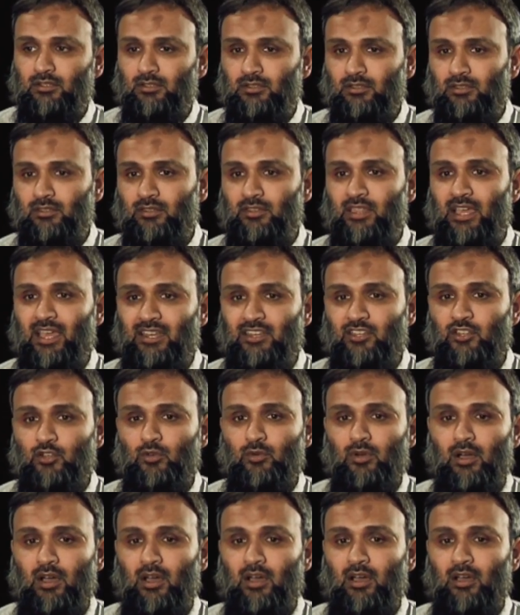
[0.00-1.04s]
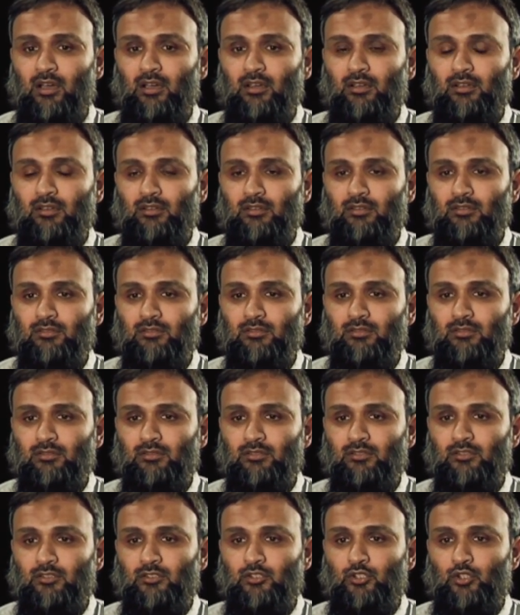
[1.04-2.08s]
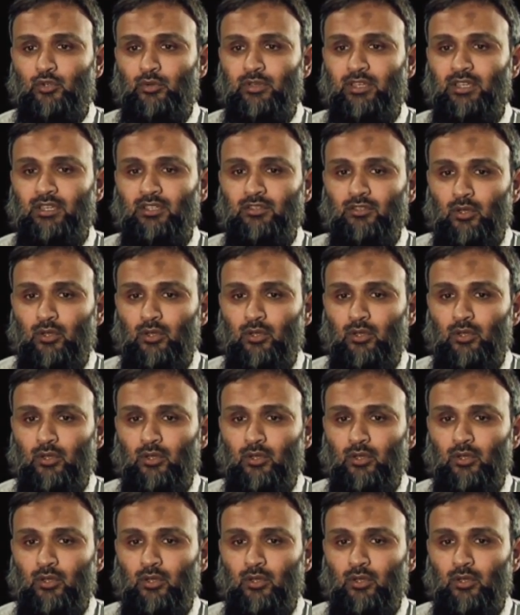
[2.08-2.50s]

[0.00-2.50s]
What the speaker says: Then you are doing